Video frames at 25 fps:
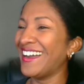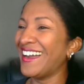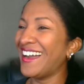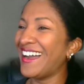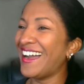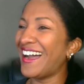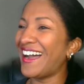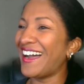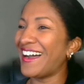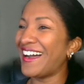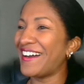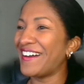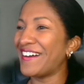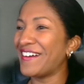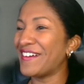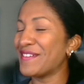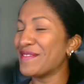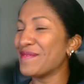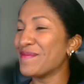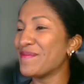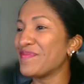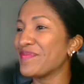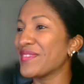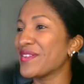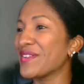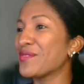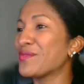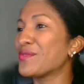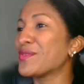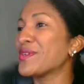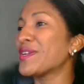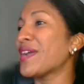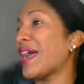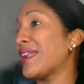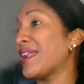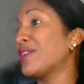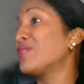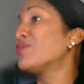
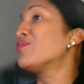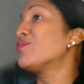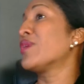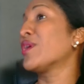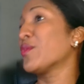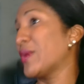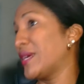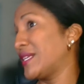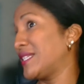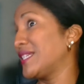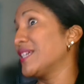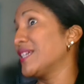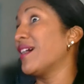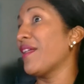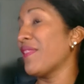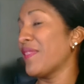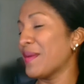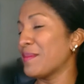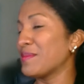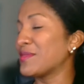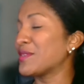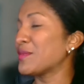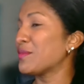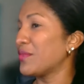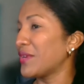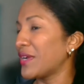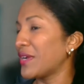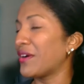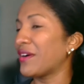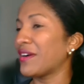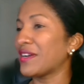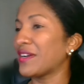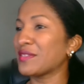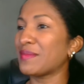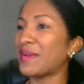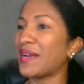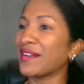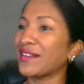we're waiting on them to bring
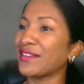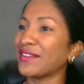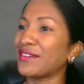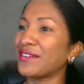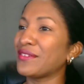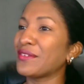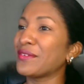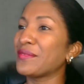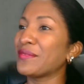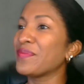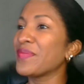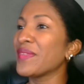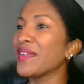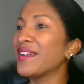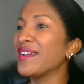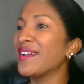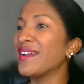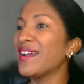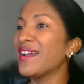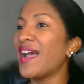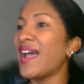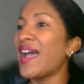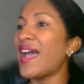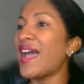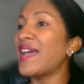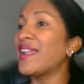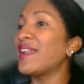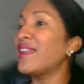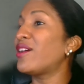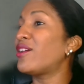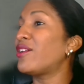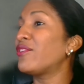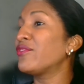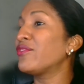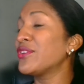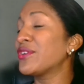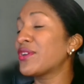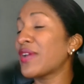ours back down. And
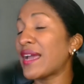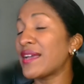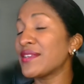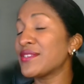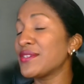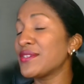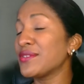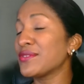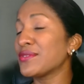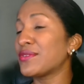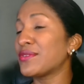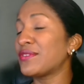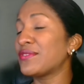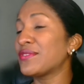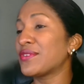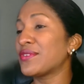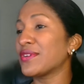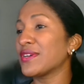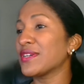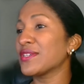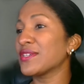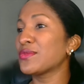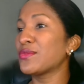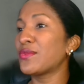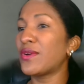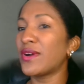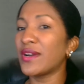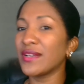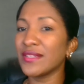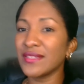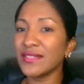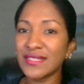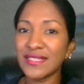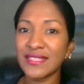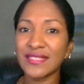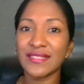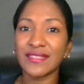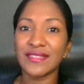as you know, of course,
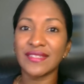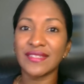once